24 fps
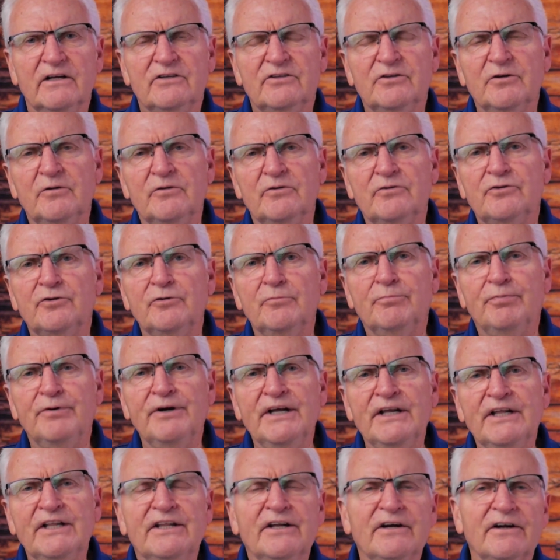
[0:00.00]

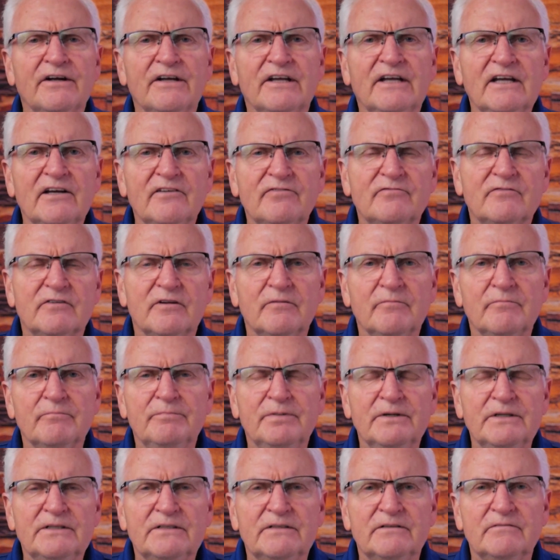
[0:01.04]
their gift,
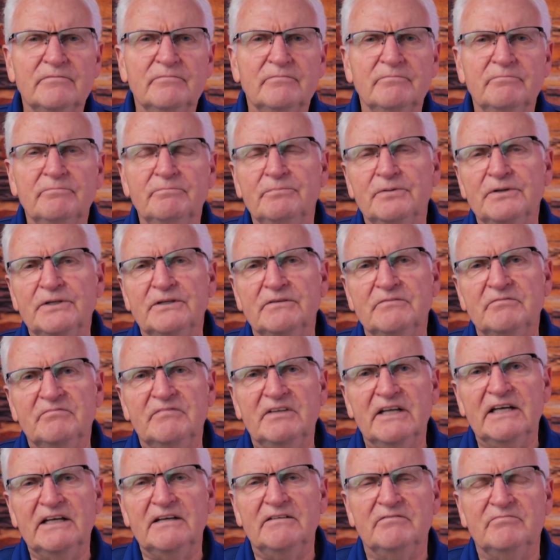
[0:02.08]
but
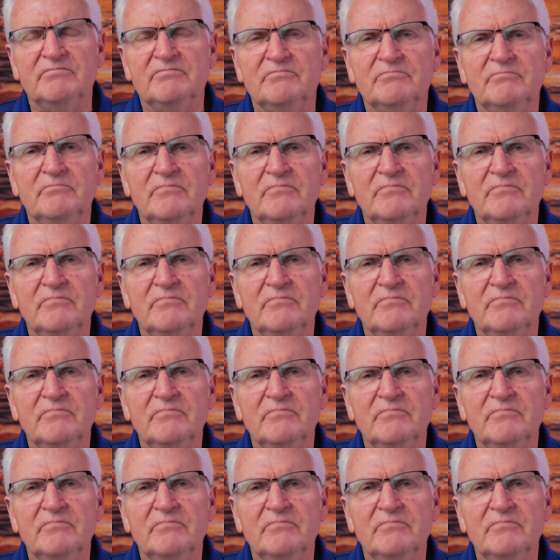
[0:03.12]
they